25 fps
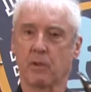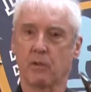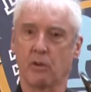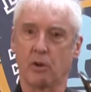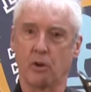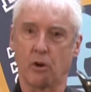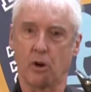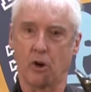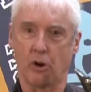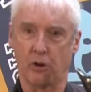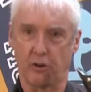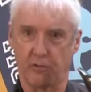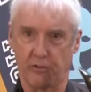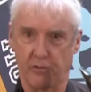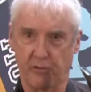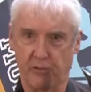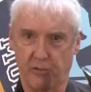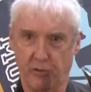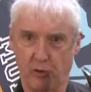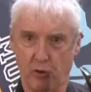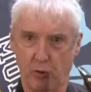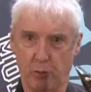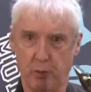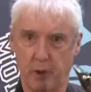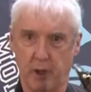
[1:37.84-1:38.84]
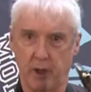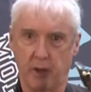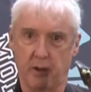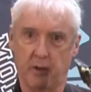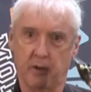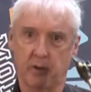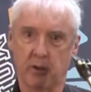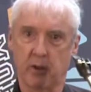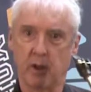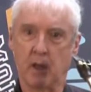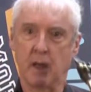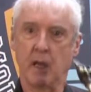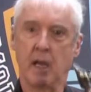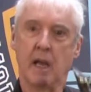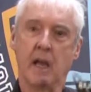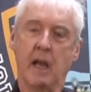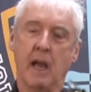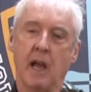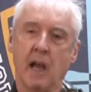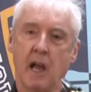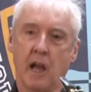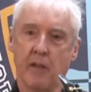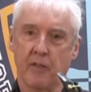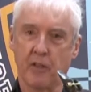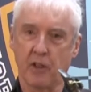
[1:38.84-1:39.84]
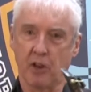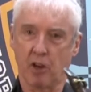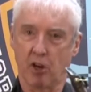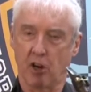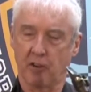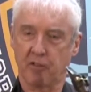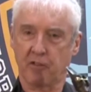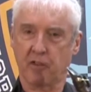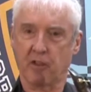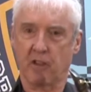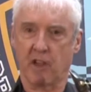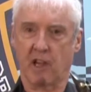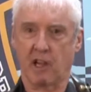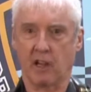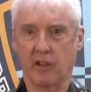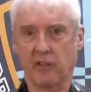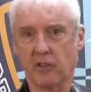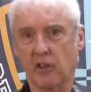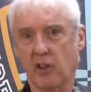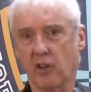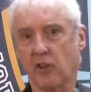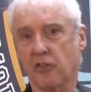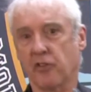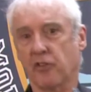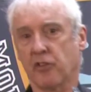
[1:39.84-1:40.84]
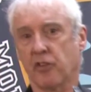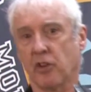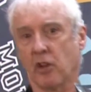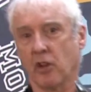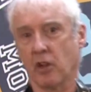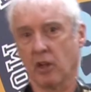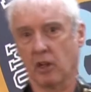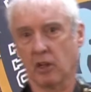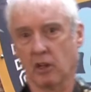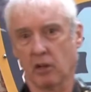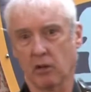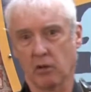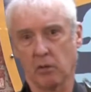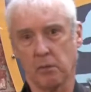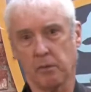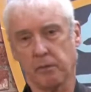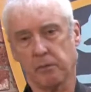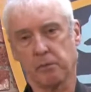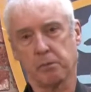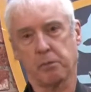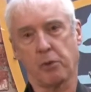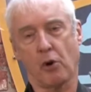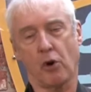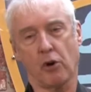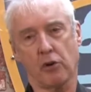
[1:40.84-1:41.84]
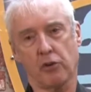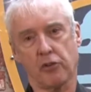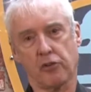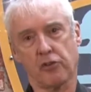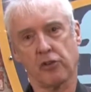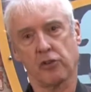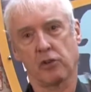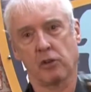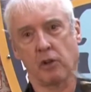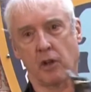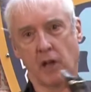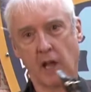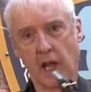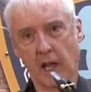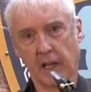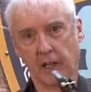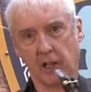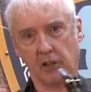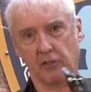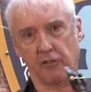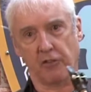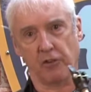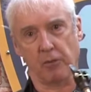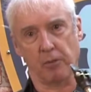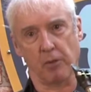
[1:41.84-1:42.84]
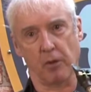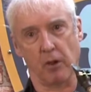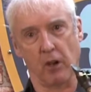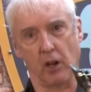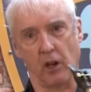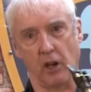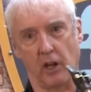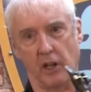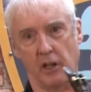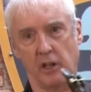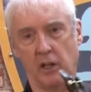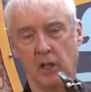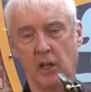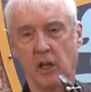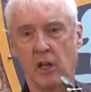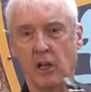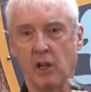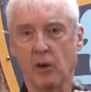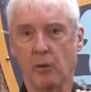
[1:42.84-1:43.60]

you hold it for 4 beats. Then after that there's a little box hanging from the line